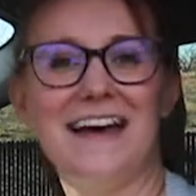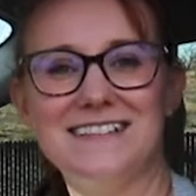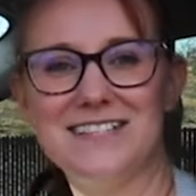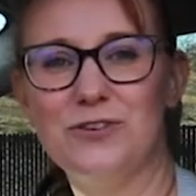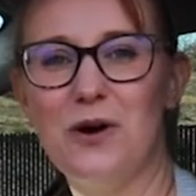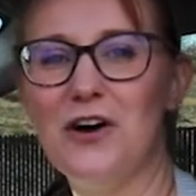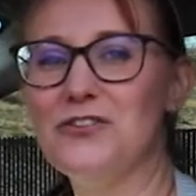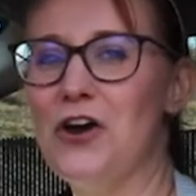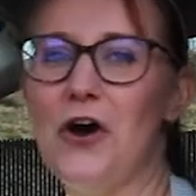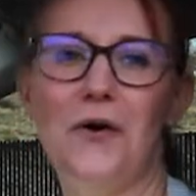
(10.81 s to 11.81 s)
As you all
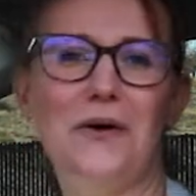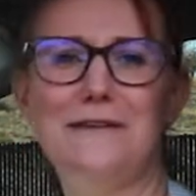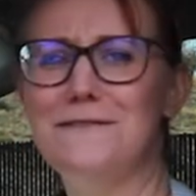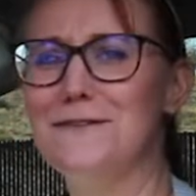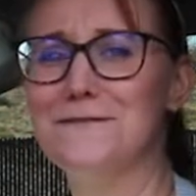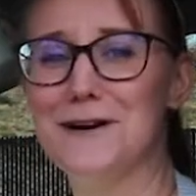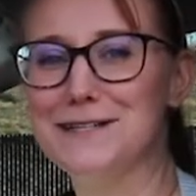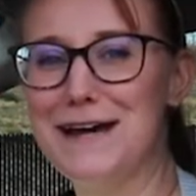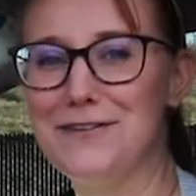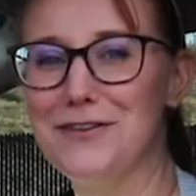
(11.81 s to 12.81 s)
know, if you've
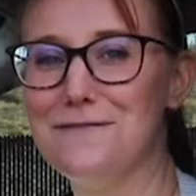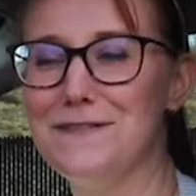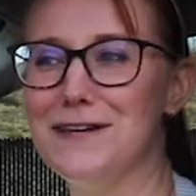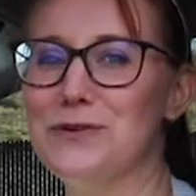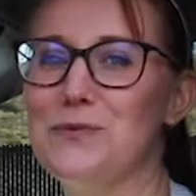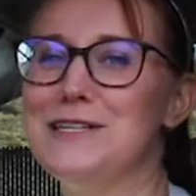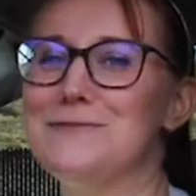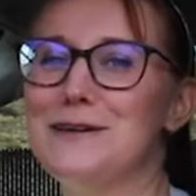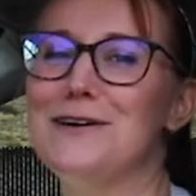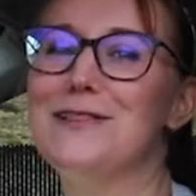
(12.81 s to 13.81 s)
worked out in the field, we
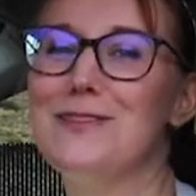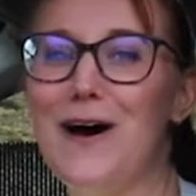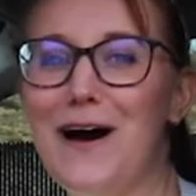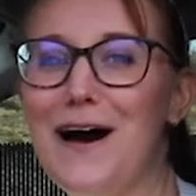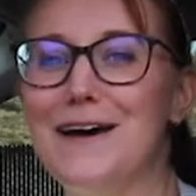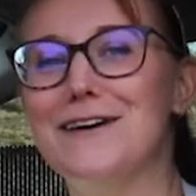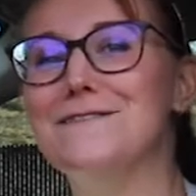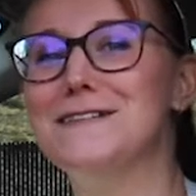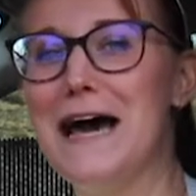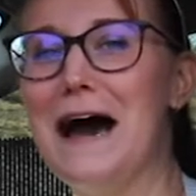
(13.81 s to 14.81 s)
spend a lot
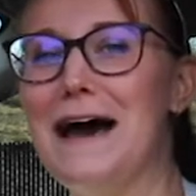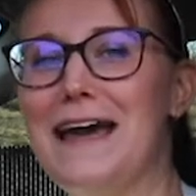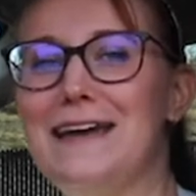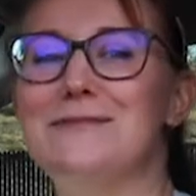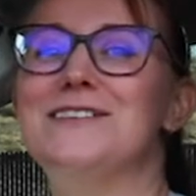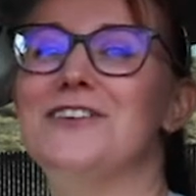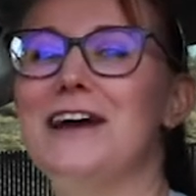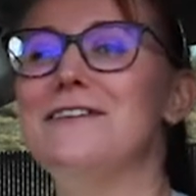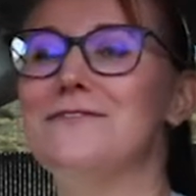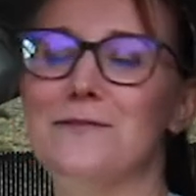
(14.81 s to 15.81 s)
of time
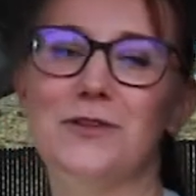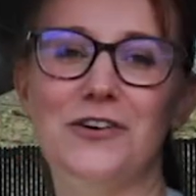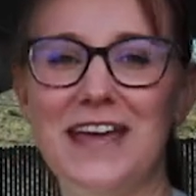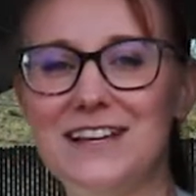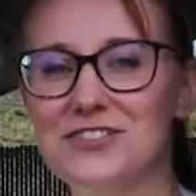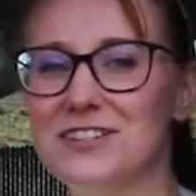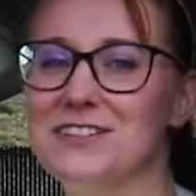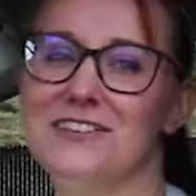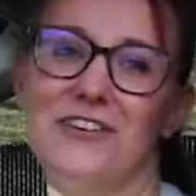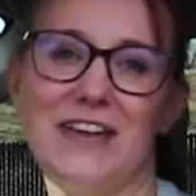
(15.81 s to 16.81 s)
driving from location
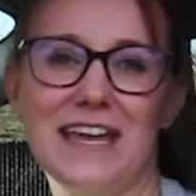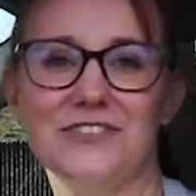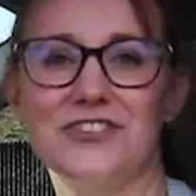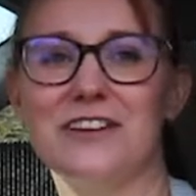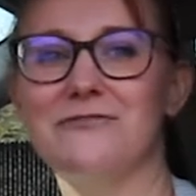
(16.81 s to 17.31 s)
to location,